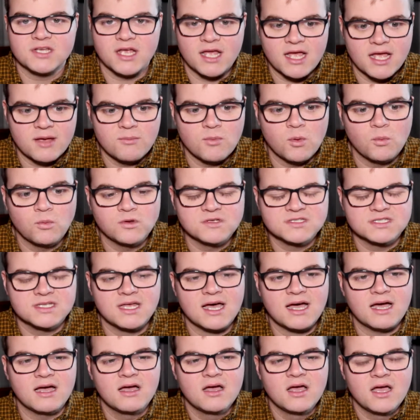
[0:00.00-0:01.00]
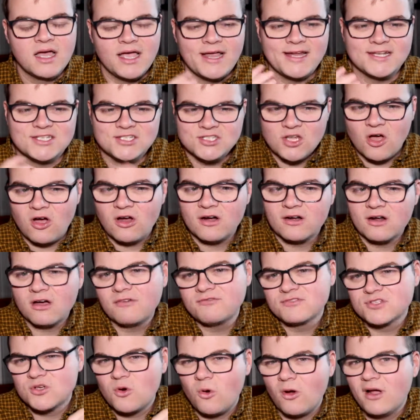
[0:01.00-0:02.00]
was that it started
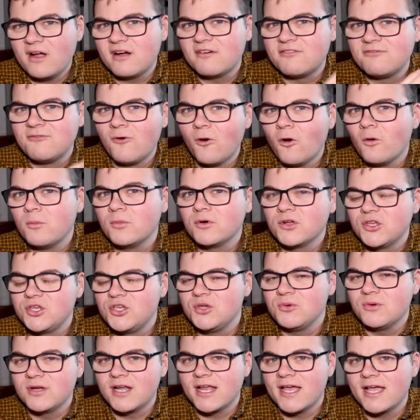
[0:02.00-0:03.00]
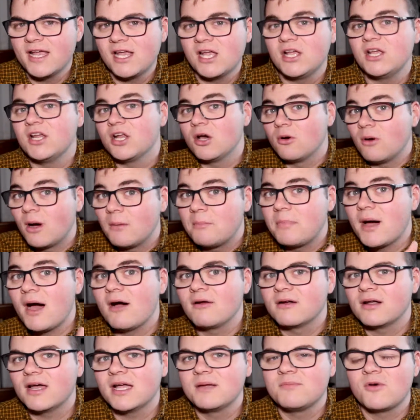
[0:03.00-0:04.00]
off as quite a formal Q&A, you know,
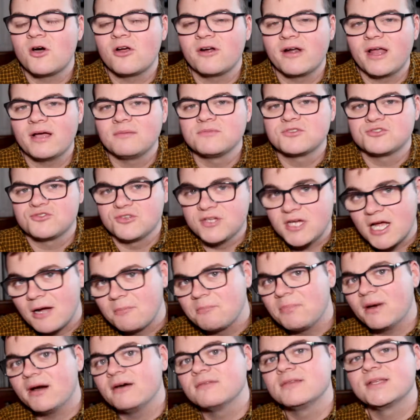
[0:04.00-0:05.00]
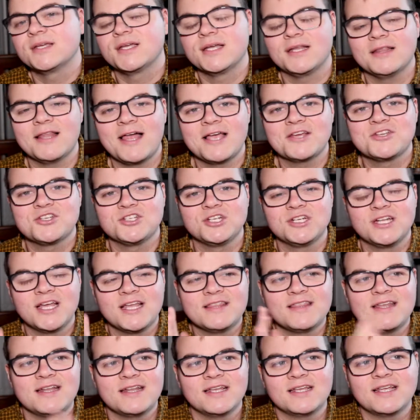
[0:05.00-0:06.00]
about Nightmare on Elm Street, about the collection,
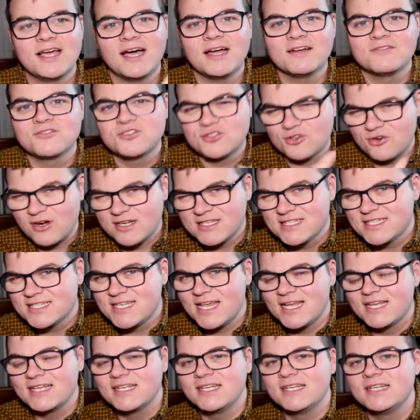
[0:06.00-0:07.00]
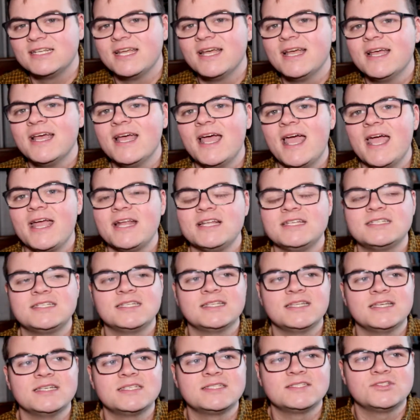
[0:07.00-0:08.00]
and then it kind of transcended
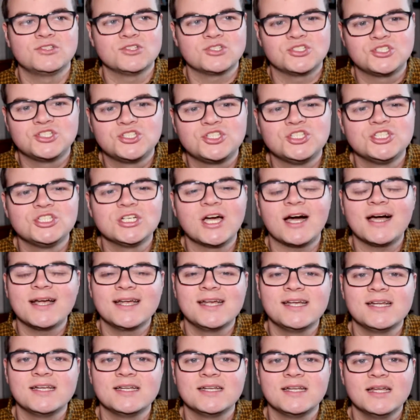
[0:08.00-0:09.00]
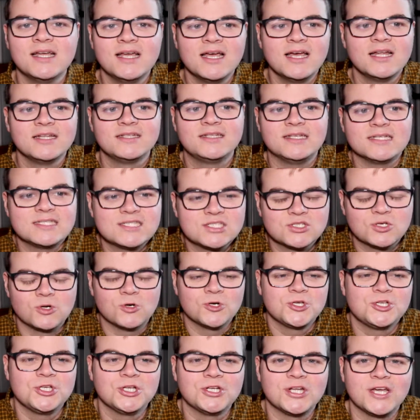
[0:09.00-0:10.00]
into this just giant
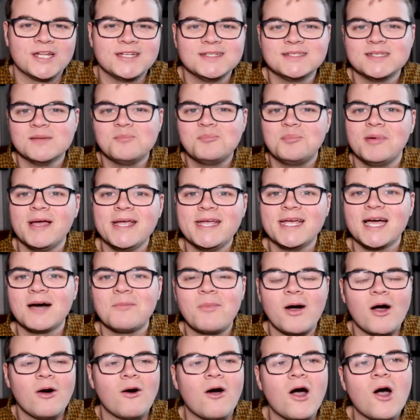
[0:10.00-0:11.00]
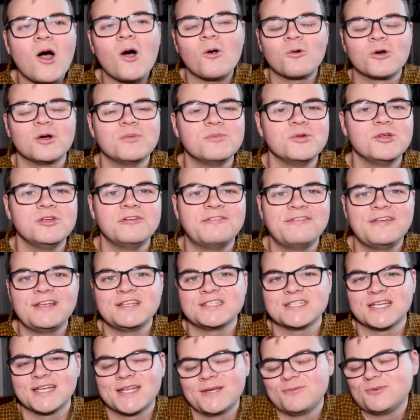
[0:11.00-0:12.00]
discussion and debate about horror
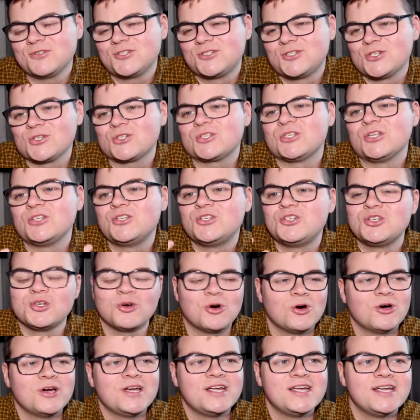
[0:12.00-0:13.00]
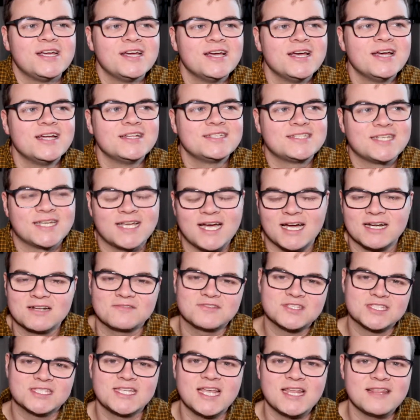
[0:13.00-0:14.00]
movies, and it was just a joy to kind
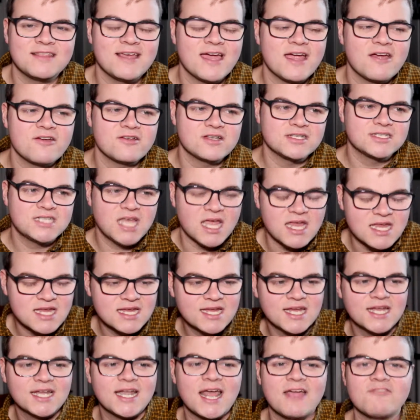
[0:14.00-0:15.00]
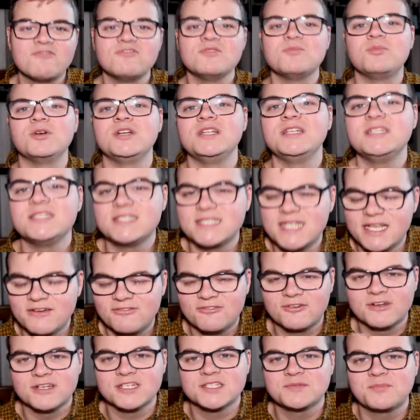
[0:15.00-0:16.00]
of sit there and take in everybody's
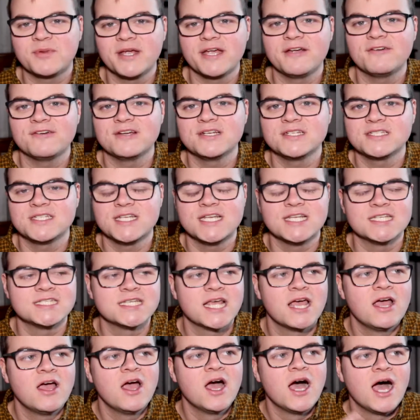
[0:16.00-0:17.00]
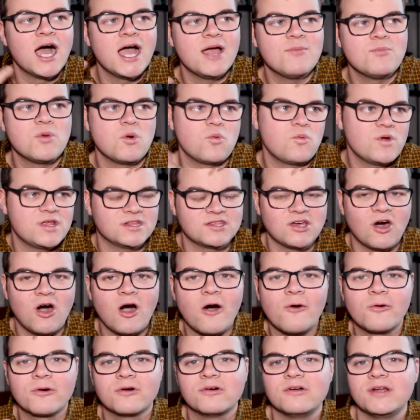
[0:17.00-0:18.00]
different experiences with
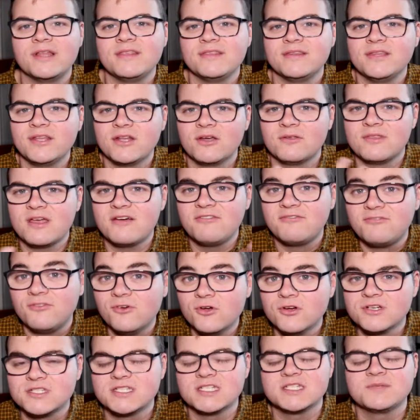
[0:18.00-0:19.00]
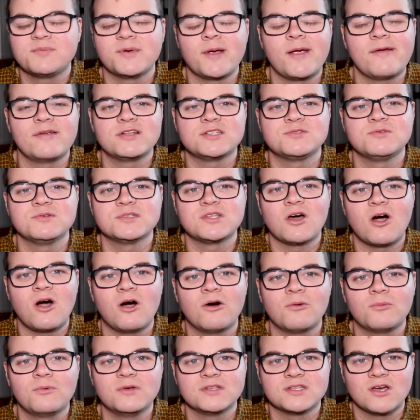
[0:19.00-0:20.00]
horror, and you know, their first experience with
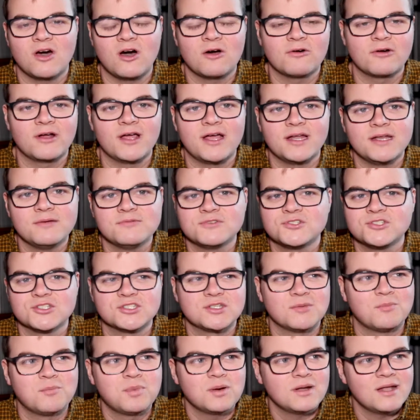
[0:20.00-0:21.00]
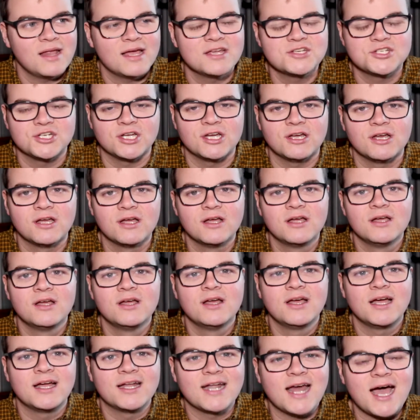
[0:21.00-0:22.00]
horror, and it was just a pleasure,
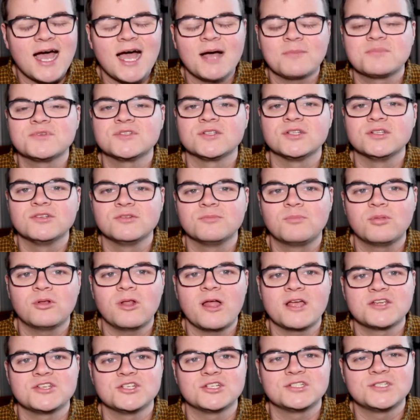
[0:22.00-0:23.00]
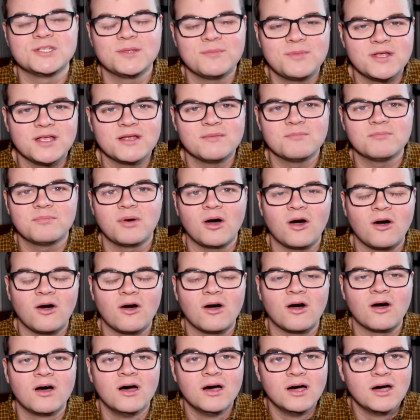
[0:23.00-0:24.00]
an absolute pleasure to be in
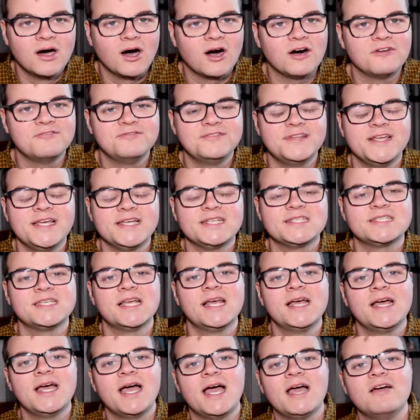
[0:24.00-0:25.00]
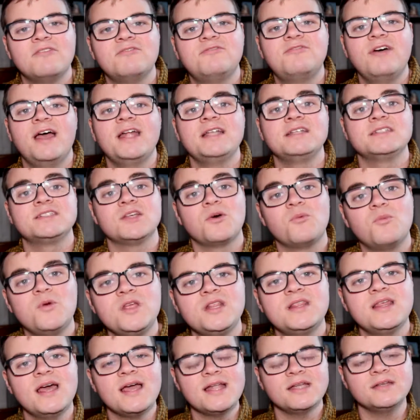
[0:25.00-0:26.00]
part of this event. We
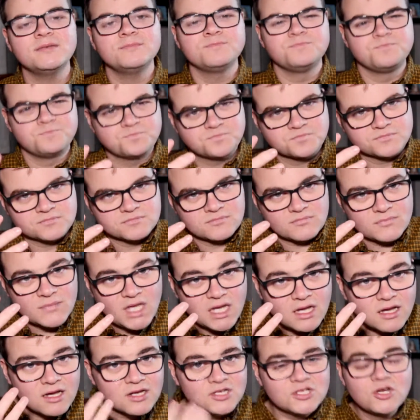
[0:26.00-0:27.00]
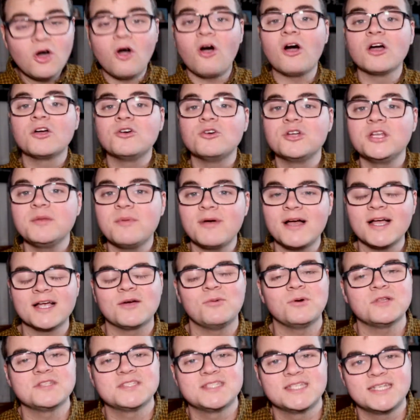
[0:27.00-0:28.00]
then got a goodie bag
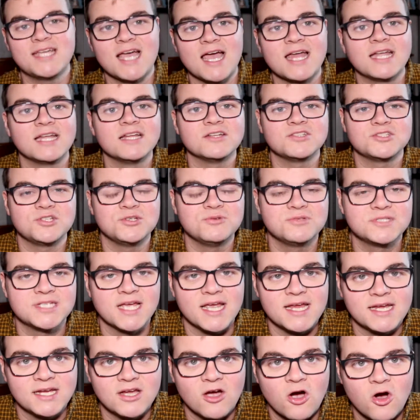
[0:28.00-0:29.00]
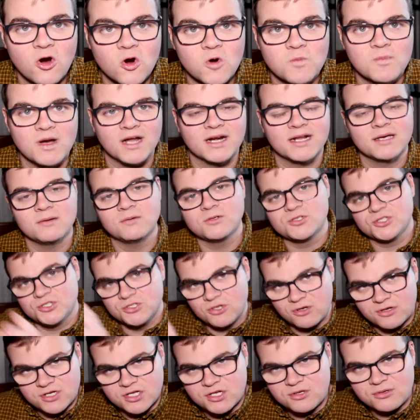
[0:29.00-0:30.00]
once again to take home, and I will
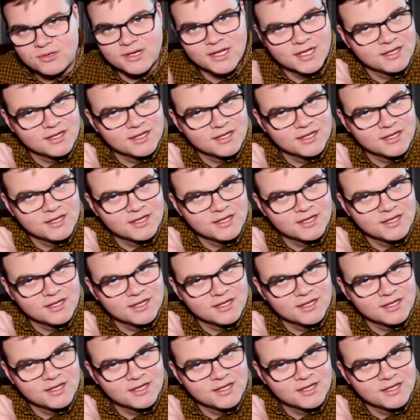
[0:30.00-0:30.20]
show you